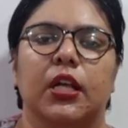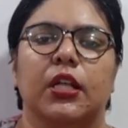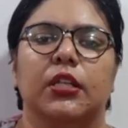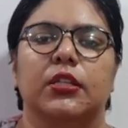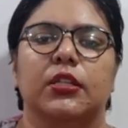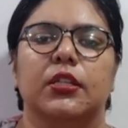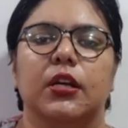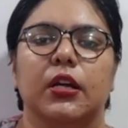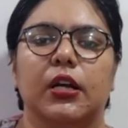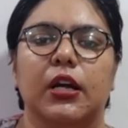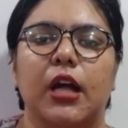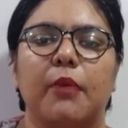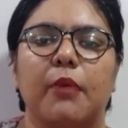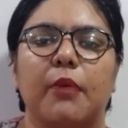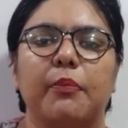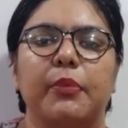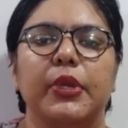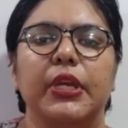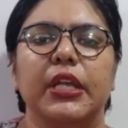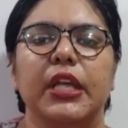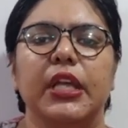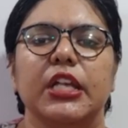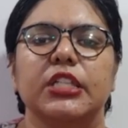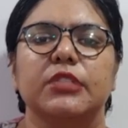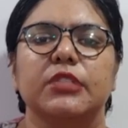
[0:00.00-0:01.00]
The
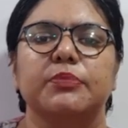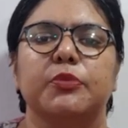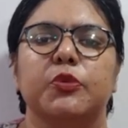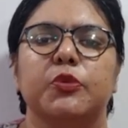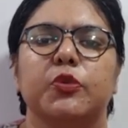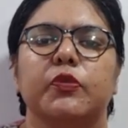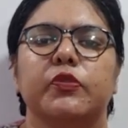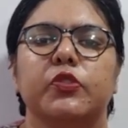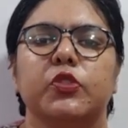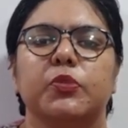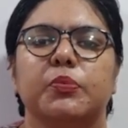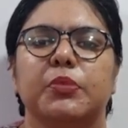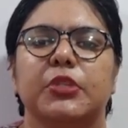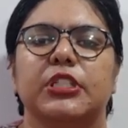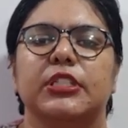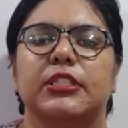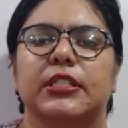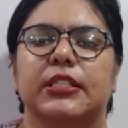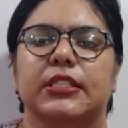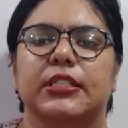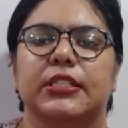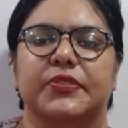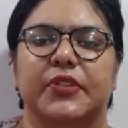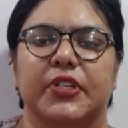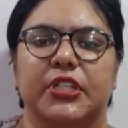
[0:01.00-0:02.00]
company has proved to be
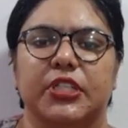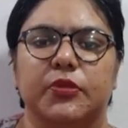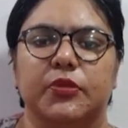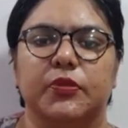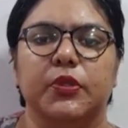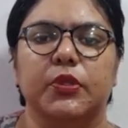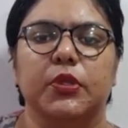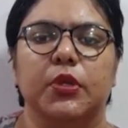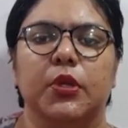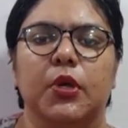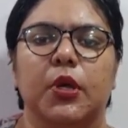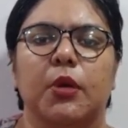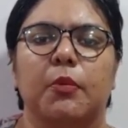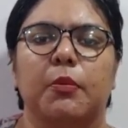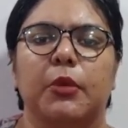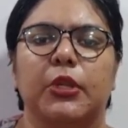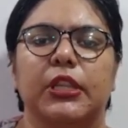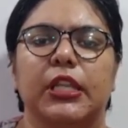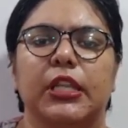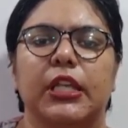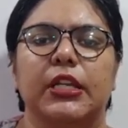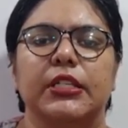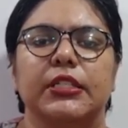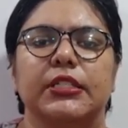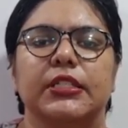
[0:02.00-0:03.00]
successful,
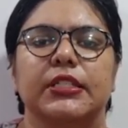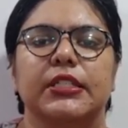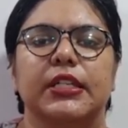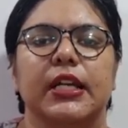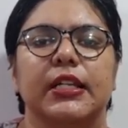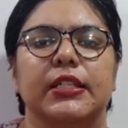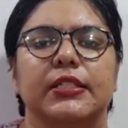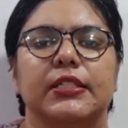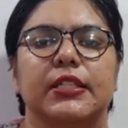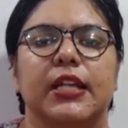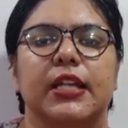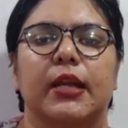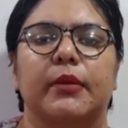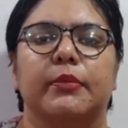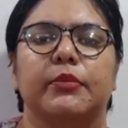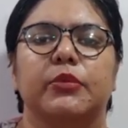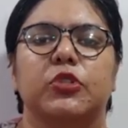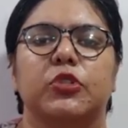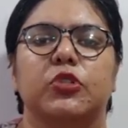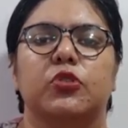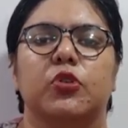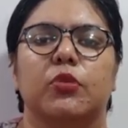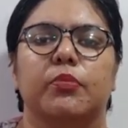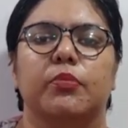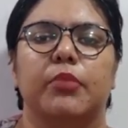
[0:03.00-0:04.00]
but there is yet time
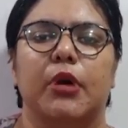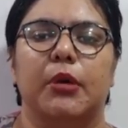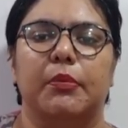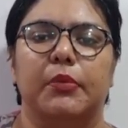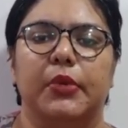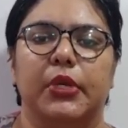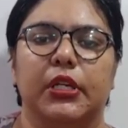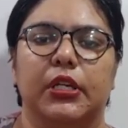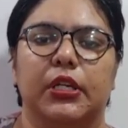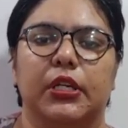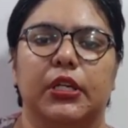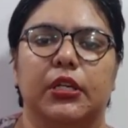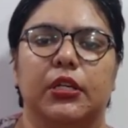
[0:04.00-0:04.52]
to go public.